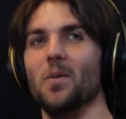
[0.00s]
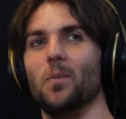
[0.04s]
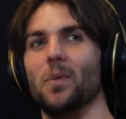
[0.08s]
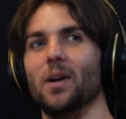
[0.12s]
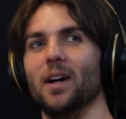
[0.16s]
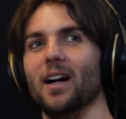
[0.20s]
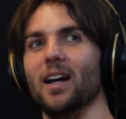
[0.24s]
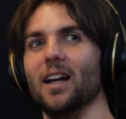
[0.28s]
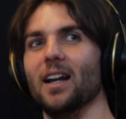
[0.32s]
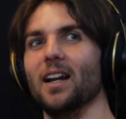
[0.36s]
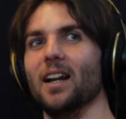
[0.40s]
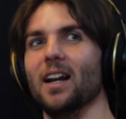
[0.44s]

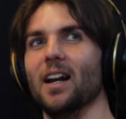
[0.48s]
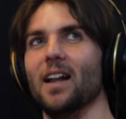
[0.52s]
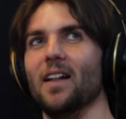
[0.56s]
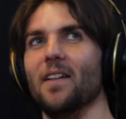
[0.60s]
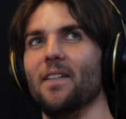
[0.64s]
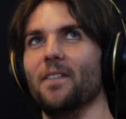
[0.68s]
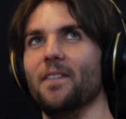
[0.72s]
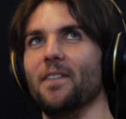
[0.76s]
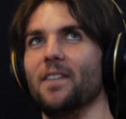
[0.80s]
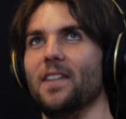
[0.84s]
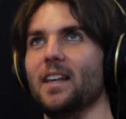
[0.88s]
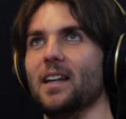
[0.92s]
But
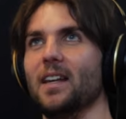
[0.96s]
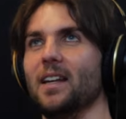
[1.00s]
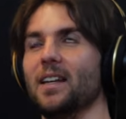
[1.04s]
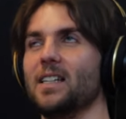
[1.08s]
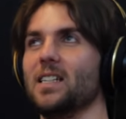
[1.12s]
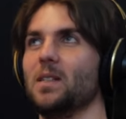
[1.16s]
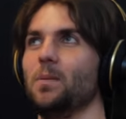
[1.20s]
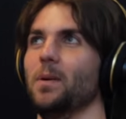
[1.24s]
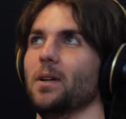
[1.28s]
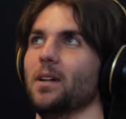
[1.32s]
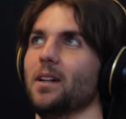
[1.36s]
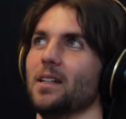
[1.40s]
the
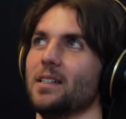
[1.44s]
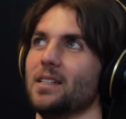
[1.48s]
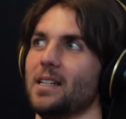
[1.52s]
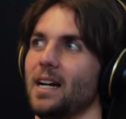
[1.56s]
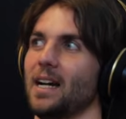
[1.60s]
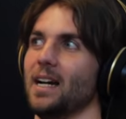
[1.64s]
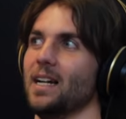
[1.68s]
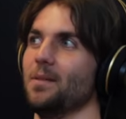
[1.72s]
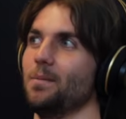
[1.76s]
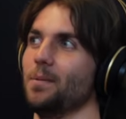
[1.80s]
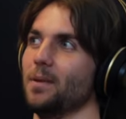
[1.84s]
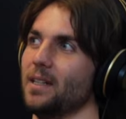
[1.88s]
experience
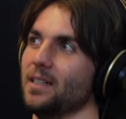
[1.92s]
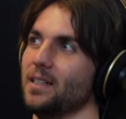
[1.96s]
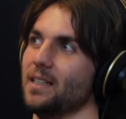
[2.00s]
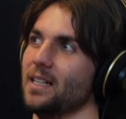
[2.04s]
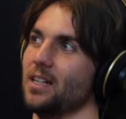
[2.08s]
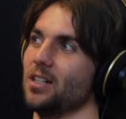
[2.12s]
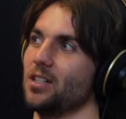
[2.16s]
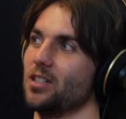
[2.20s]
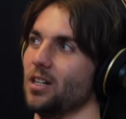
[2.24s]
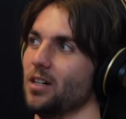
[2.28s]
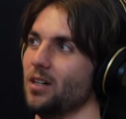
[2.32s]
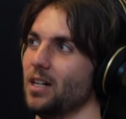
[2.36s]
I had playing
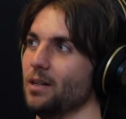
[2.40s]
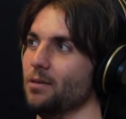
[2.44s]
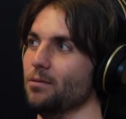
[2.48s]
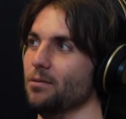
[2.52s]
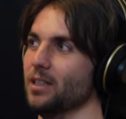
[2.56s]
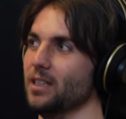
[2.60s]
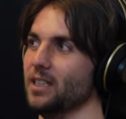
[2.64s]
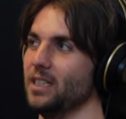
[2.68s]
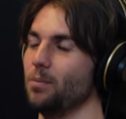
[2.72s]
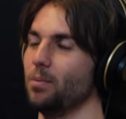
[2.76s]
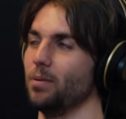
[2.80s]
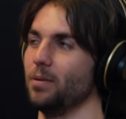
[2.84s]
that show, I
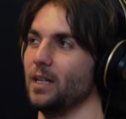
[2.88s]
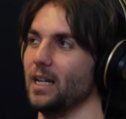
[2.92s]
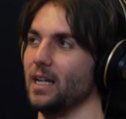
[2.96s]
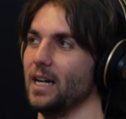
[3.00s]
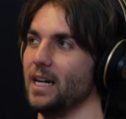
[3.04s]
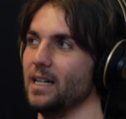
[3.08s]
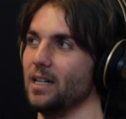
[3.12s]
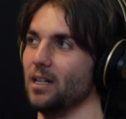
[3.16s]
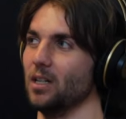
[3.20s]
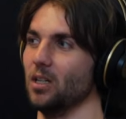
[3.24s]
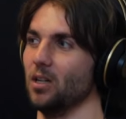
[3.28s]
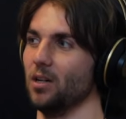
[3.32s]
really
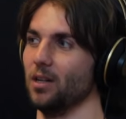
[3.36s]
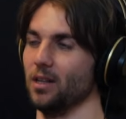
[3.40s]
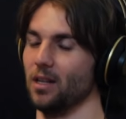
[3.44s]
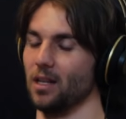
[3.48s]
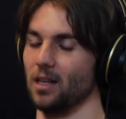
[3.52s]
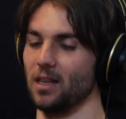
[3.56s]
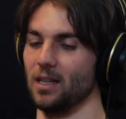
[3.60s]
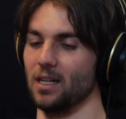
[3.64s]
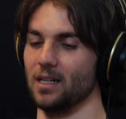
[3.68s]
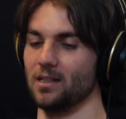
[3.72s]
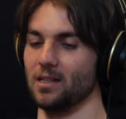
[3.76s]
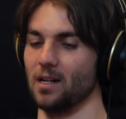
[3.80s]
played a lot of
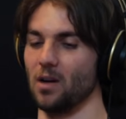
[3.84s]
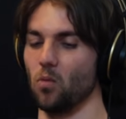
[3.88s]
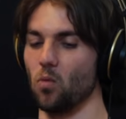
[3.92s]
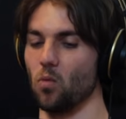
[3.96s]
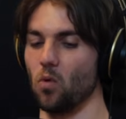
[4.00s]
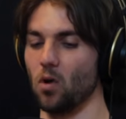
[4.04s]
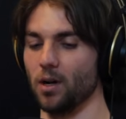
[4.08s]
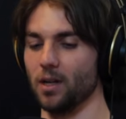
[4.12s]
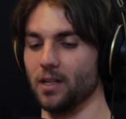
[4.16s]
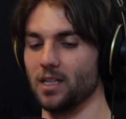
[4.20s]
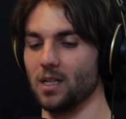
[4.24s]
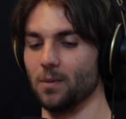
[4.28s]
the things I
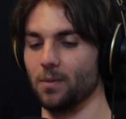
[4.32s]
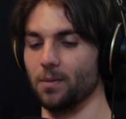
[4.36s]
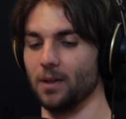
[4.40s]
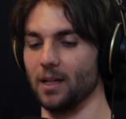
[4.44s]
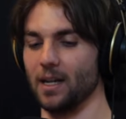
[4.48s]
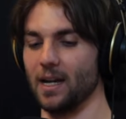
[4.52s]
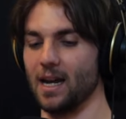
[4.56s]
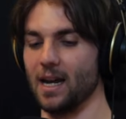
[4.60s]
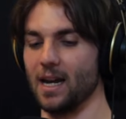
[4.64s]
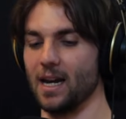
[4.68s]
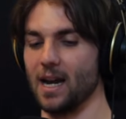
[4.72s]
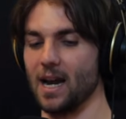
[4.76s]
wanted to
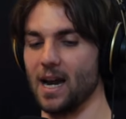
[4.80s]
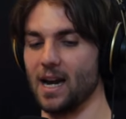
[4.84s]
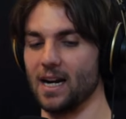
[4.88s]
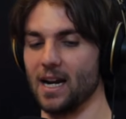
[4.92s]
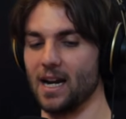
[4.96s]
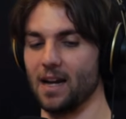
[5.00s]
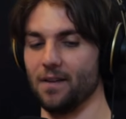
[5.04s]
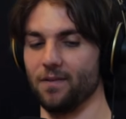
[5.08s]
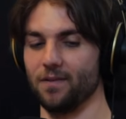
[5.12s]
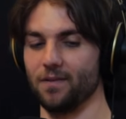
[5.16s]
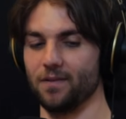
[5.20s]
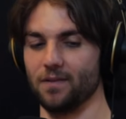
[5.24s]
play,
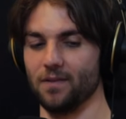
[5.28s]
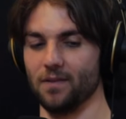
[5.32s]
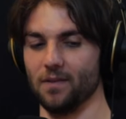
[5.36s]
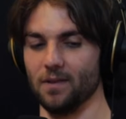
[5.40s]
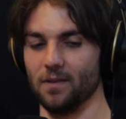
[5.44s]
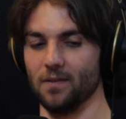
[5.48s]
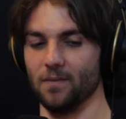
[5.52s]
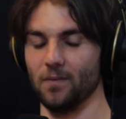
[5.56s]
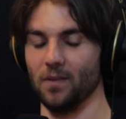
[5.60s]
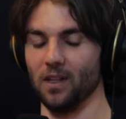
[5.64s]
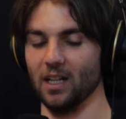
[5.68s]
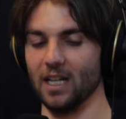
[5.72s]
and I've
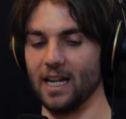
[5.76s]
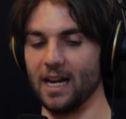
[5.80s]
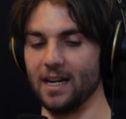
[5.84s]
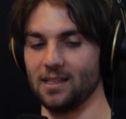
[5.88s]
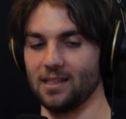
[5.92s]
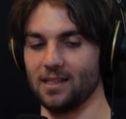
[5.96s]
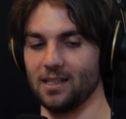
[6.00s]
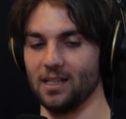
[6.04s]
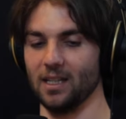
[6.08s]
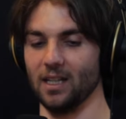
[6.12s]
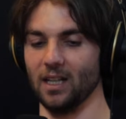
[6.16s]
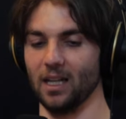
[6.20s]

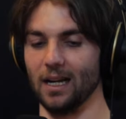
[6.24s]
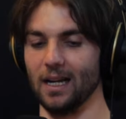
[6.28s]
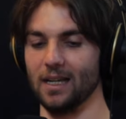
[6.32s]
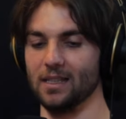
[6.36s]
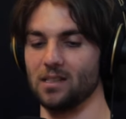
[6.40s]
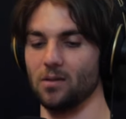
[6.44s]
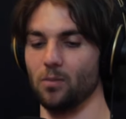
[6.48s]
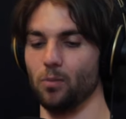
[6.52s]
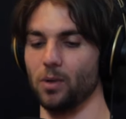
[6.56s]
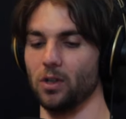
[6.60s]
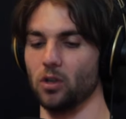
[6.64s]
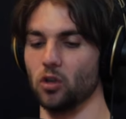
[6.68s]
less and
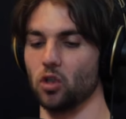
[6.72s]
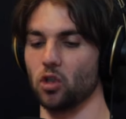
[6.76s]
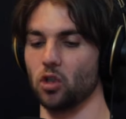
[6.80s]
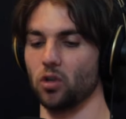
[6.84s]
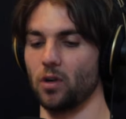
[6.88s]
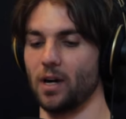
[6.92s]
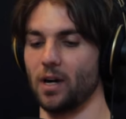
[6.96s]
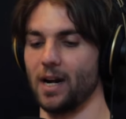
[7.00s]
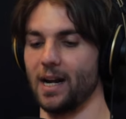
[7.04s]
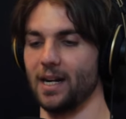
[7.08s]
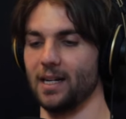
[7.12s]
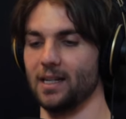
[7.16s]
less been
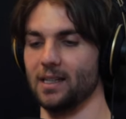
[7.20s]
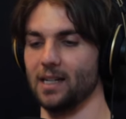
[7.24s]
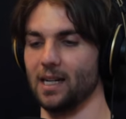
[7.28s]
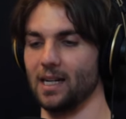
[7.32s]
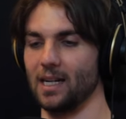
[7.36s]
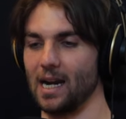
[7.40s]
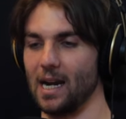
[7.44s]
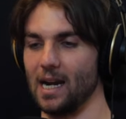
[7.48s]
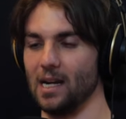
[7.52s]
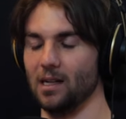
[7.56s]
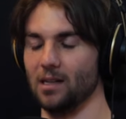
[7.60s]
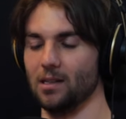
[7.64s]
trying to
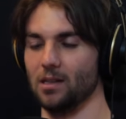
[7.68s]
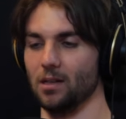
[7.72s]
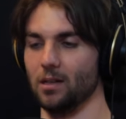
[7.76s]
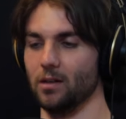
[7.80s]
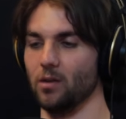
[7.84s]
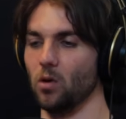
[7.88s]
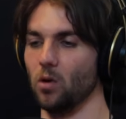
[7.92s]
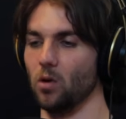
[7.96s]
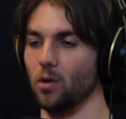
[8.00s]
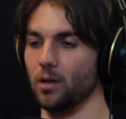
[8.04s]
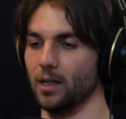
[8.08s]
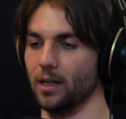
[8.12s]
cater to
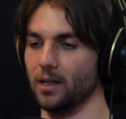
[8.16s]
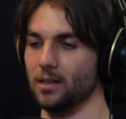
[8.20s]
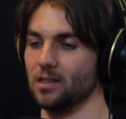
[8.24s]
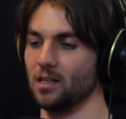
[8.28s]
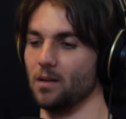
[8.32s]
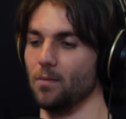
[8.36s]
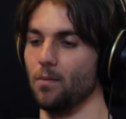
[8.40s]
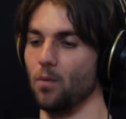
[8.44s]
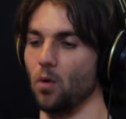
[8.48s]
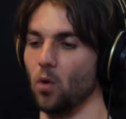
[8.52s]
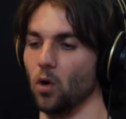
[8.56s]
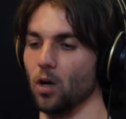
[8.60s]
the
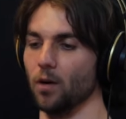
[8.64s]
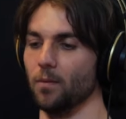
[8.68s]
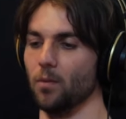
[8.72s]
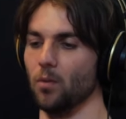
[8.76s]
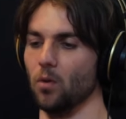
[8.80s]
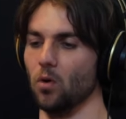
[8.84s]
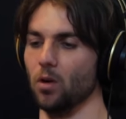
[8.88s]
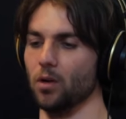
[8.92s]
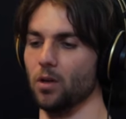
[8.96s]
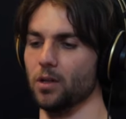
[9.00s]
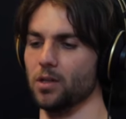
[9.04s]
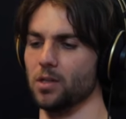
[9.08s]
audience and more
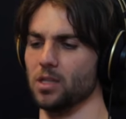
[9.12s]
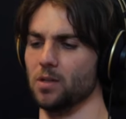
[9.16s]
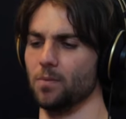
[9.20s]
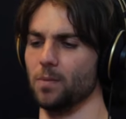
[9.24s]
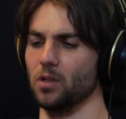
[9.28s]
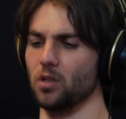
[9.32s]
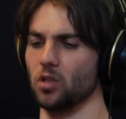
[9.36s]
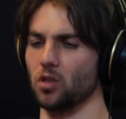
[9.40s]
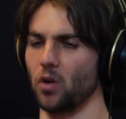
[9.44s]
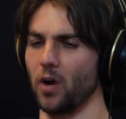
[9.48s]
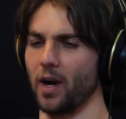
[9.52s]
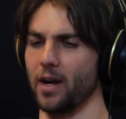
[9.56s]
just
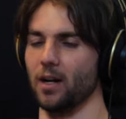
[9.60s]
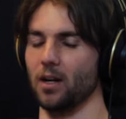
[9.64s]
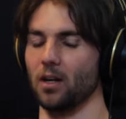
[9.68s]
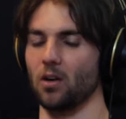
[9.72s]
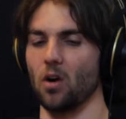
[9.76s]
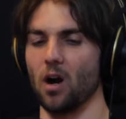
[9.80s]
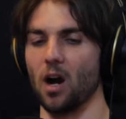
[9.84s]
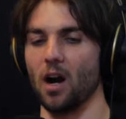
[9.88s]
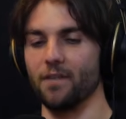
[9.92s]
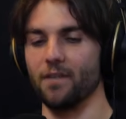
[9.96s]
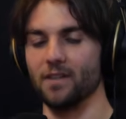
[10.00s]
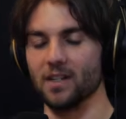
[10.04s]
been trying to
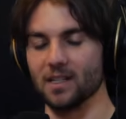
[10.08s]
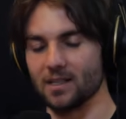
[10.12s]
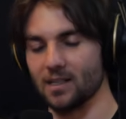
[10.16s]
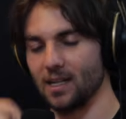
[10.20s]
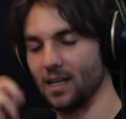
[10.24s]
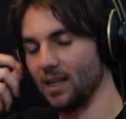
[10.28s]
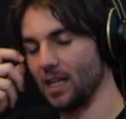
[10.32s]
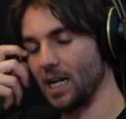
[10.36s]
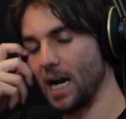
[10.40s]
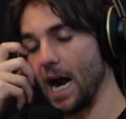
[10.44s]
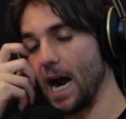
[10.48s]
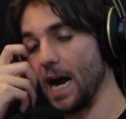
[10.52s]
craft a
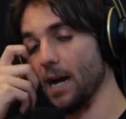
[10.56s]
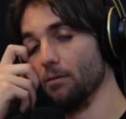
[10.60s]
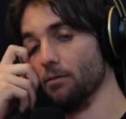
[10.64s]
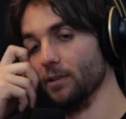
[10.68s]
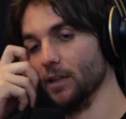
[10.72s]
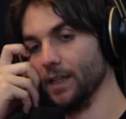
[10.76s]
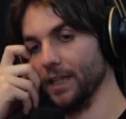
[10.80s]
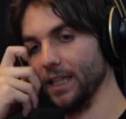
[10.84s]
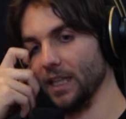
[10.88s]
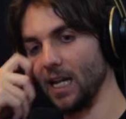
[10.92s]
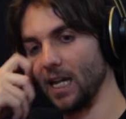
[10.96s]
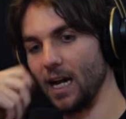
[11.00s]
set that I
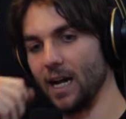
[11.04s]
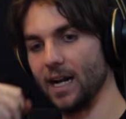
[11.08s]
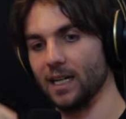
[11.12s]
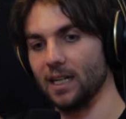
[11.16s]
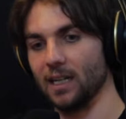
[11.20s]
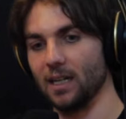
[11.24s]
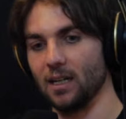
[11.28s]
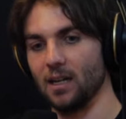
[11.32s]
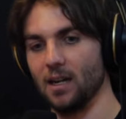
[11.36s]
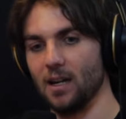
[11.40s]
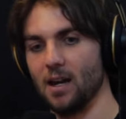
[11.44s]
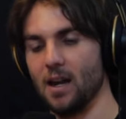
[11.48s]
really
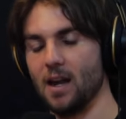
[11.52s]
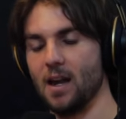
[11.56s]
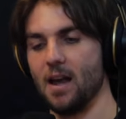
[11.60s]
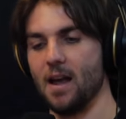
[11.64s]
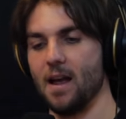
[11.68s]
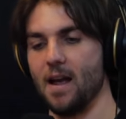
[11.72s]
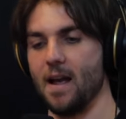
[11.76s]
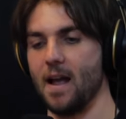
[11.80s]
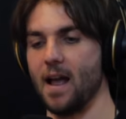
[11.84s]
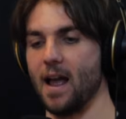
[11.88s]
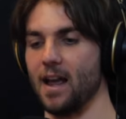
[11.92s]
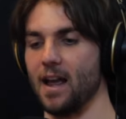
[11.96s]
like
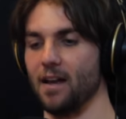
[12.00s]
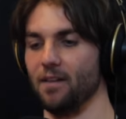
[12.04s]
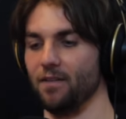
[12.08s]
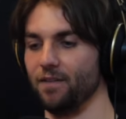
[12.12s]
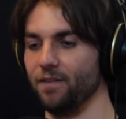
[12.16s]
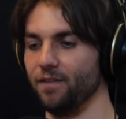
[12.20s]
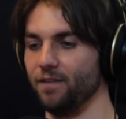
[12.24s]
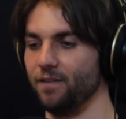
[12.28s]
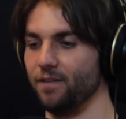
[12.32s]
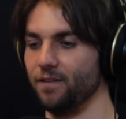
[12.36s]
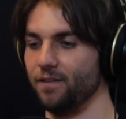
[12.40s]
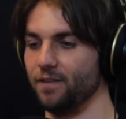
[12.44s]
and
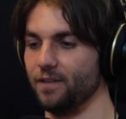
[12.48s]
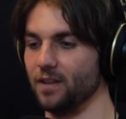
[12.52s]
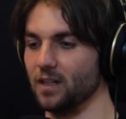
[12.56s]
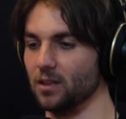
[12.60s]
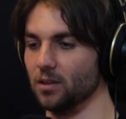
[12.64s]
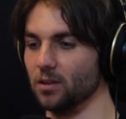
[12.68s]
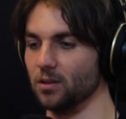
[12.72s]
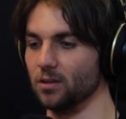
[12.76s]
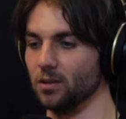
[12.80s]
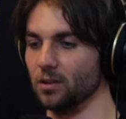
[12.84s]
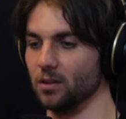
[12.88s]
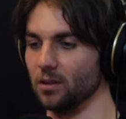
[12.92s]

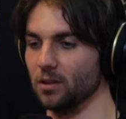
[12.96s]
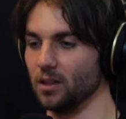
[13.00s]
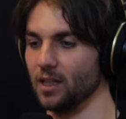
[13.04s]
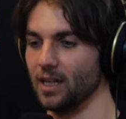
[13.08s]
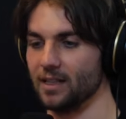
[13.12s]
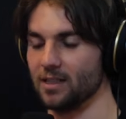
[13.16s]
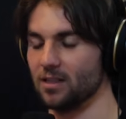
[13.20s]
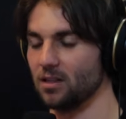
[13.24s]
feel good.